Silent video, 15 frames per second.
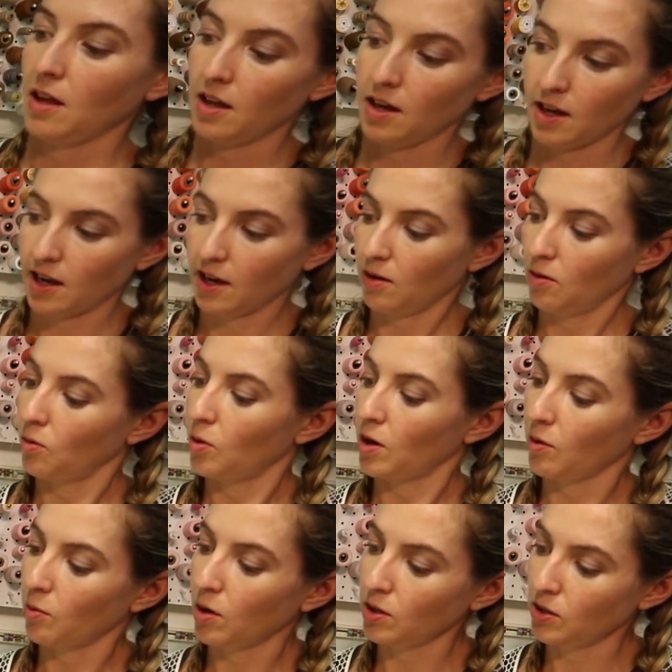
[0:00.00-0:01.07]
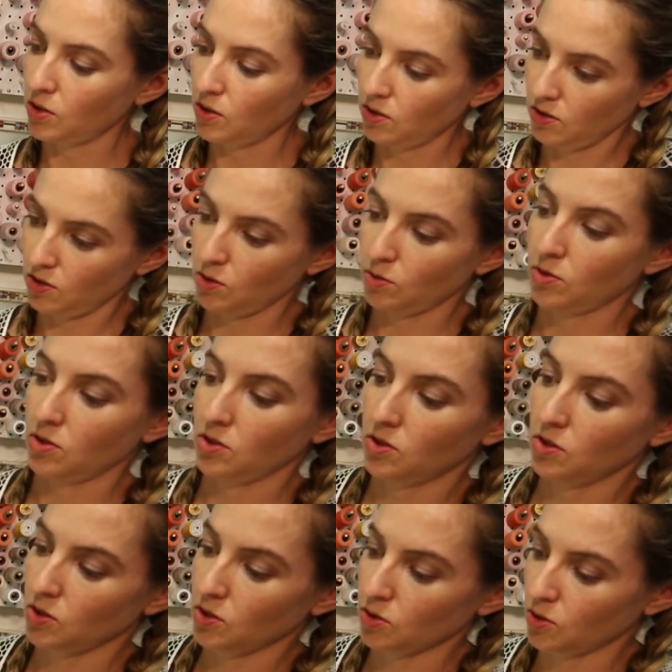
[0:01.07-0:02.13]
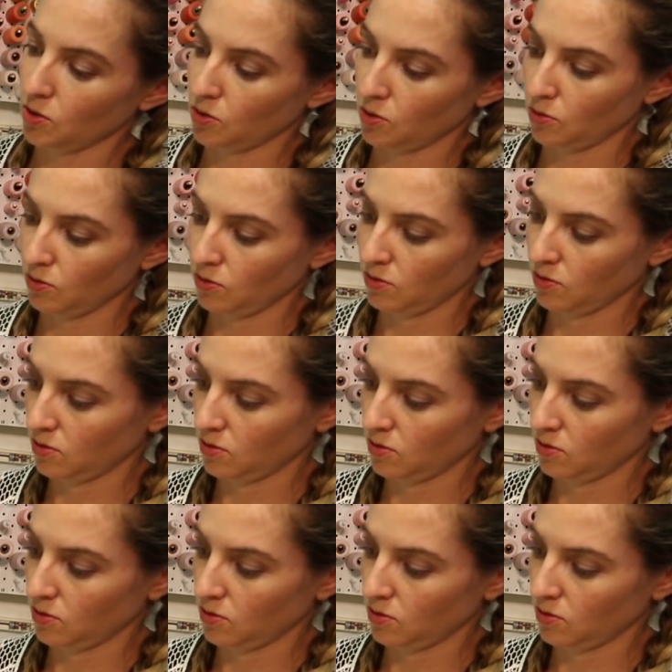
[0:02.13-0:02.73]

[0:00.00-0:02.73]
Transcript: And now what I want you to do